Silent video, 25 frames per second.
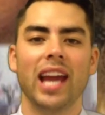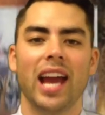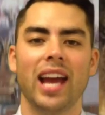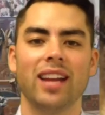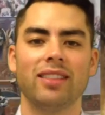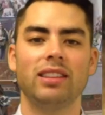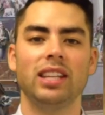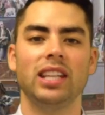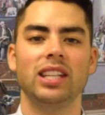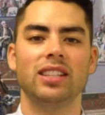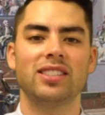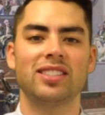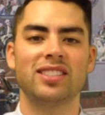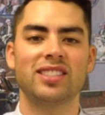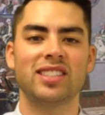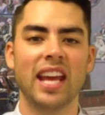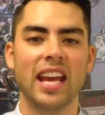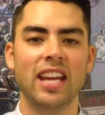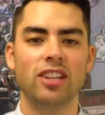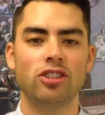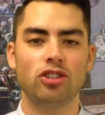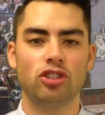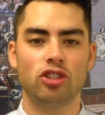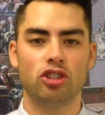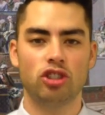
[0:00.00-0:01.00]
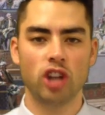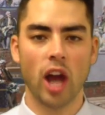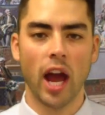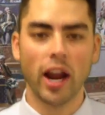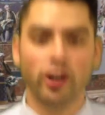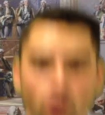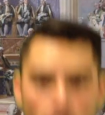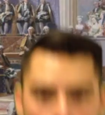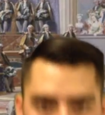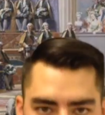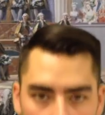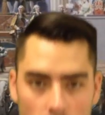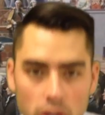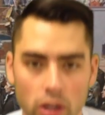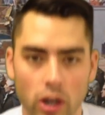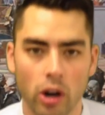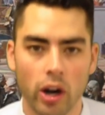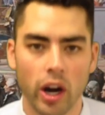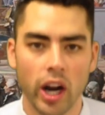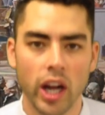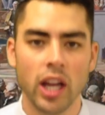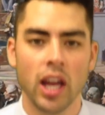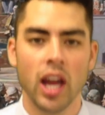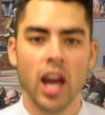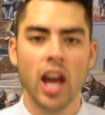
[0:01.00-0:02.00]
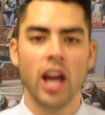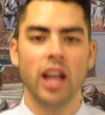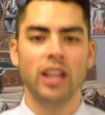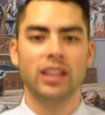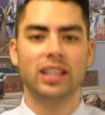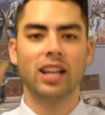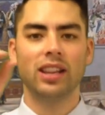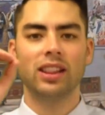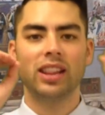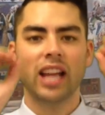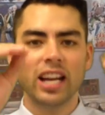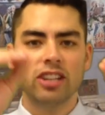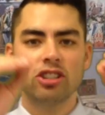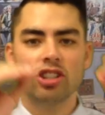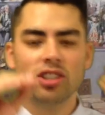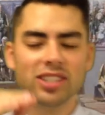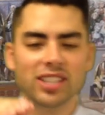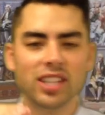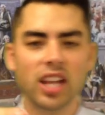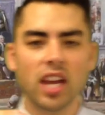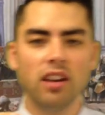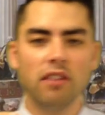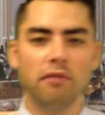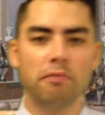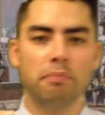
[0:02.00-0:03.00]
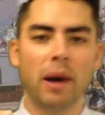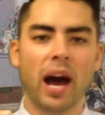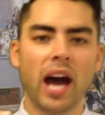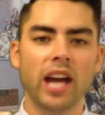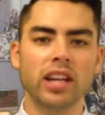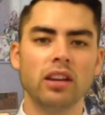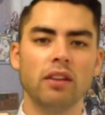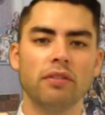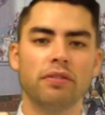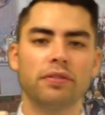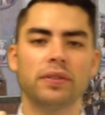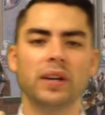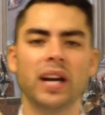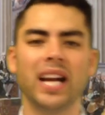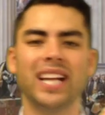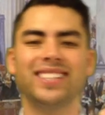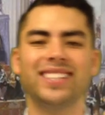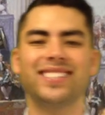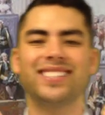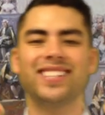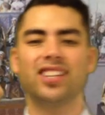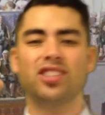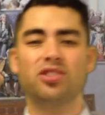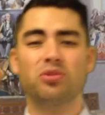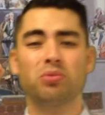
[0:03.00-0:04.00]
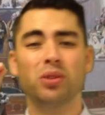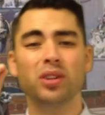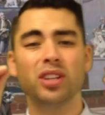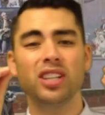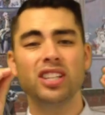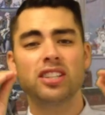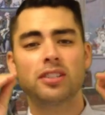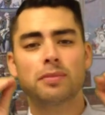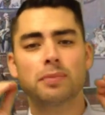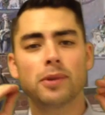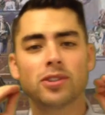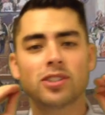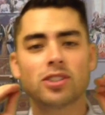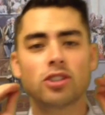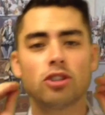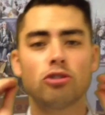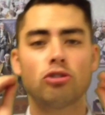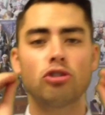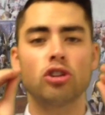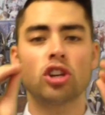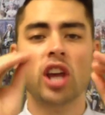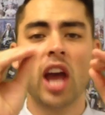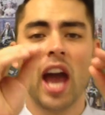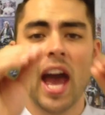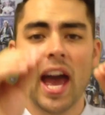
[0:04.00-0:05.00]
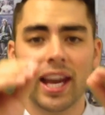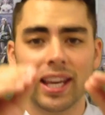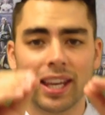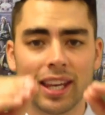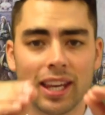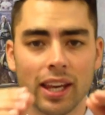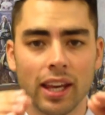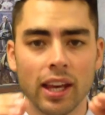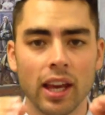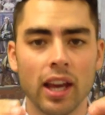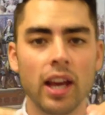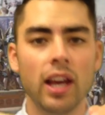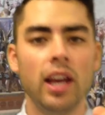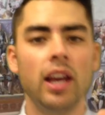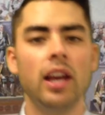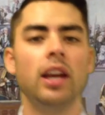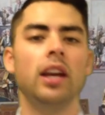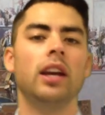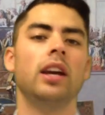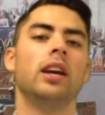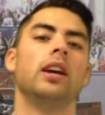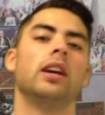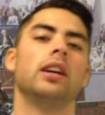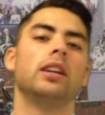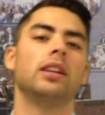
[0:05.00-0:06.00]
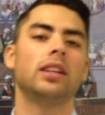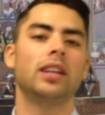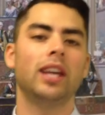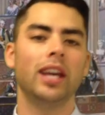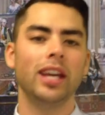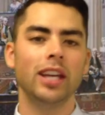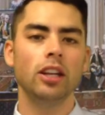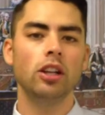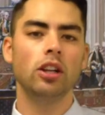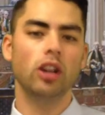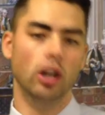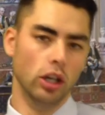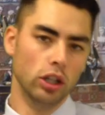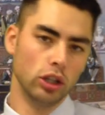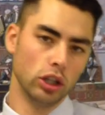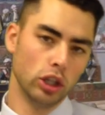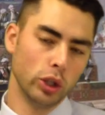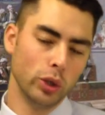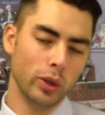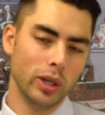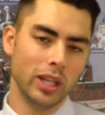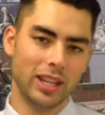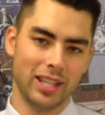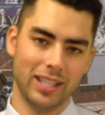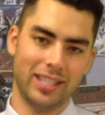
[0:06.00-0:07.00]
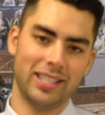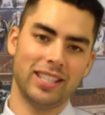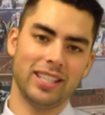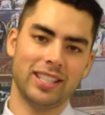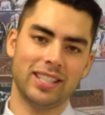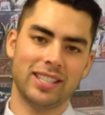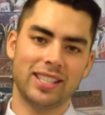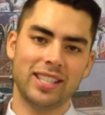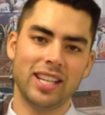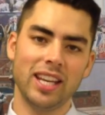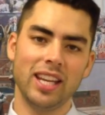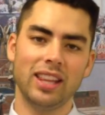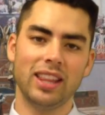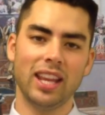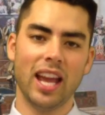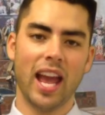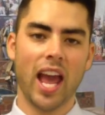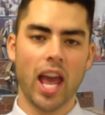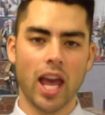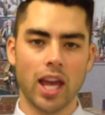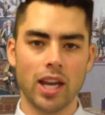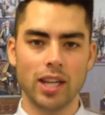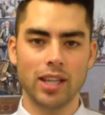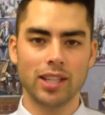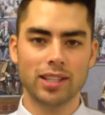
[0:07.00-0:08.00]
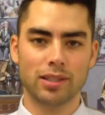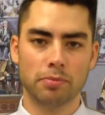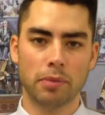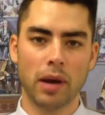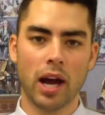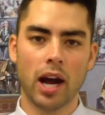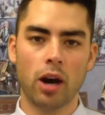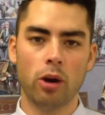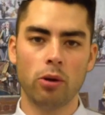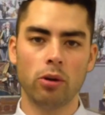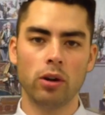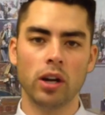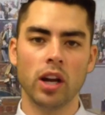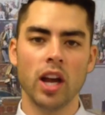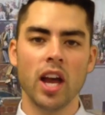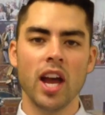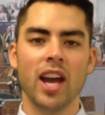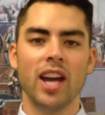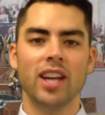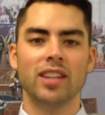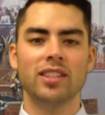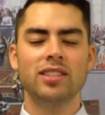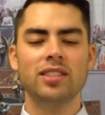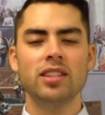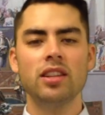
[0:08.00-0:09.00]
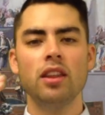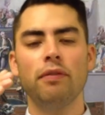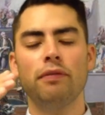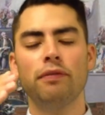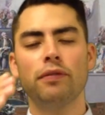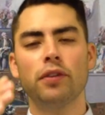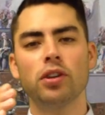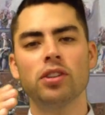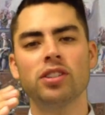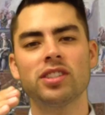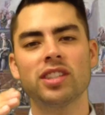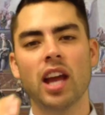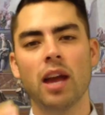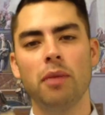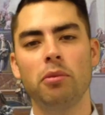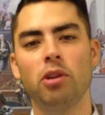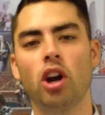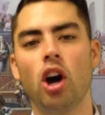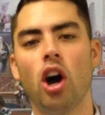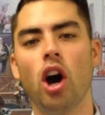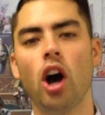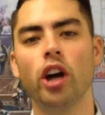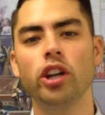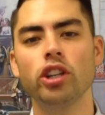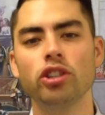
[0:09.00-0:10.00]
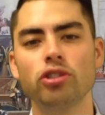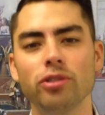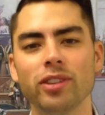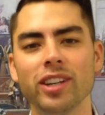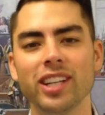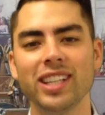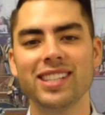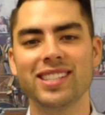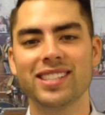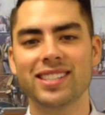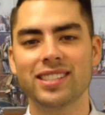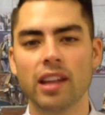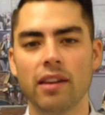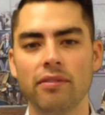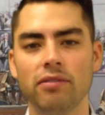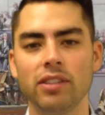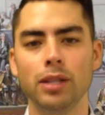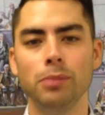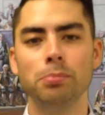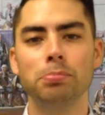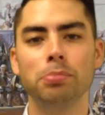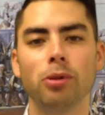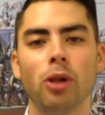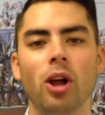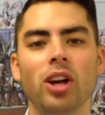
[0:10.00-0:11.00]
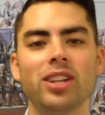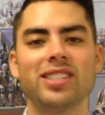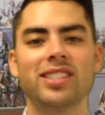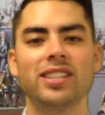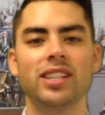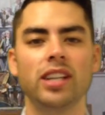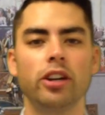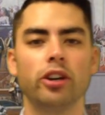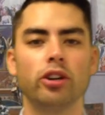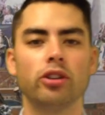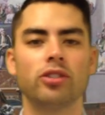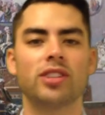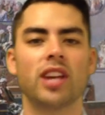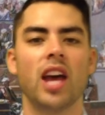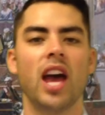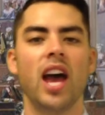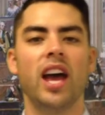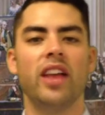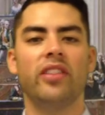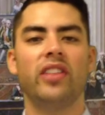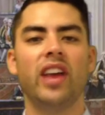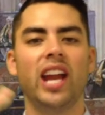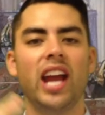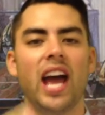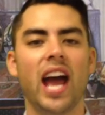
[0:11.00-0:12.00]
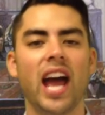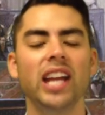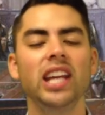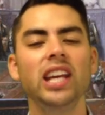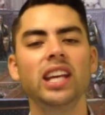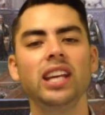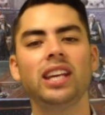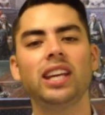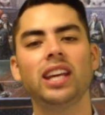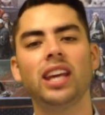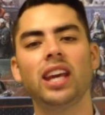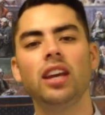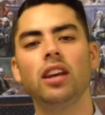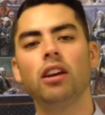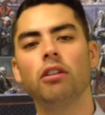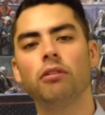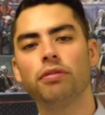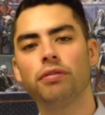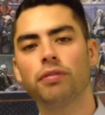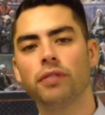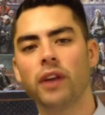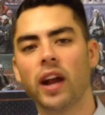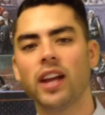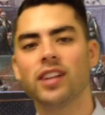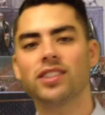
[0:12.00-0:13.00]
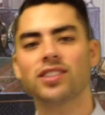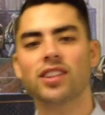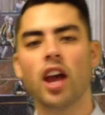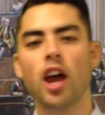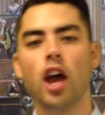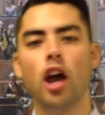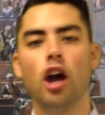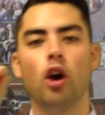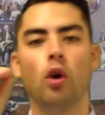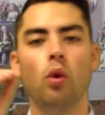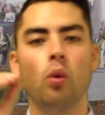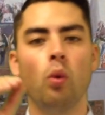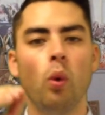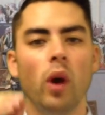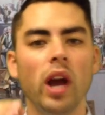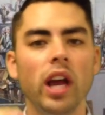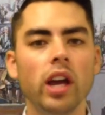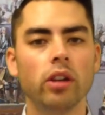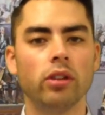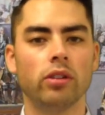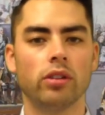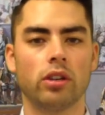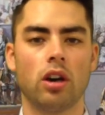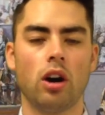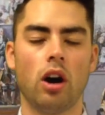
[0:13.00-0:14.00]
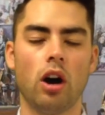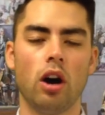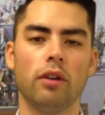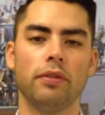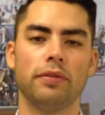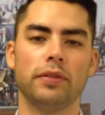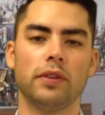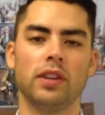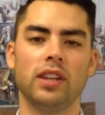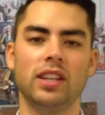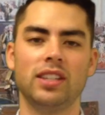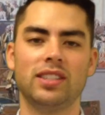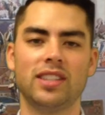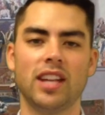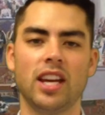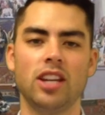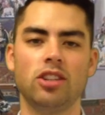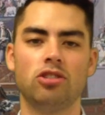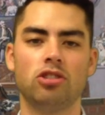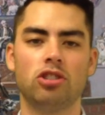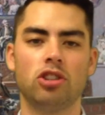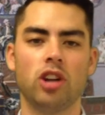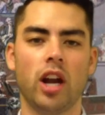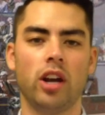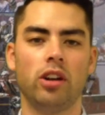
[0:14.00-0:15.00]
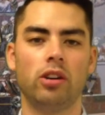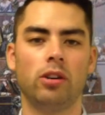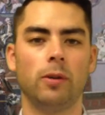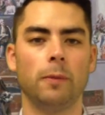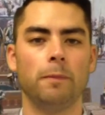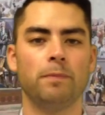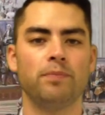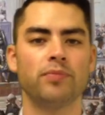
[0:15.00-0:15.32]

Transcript: at the Estates General, all right? The legislative body of France that's really supposed to check King Louis XVI and his power. This is the first time in 170 plus years that any king of France will call for the Estates General.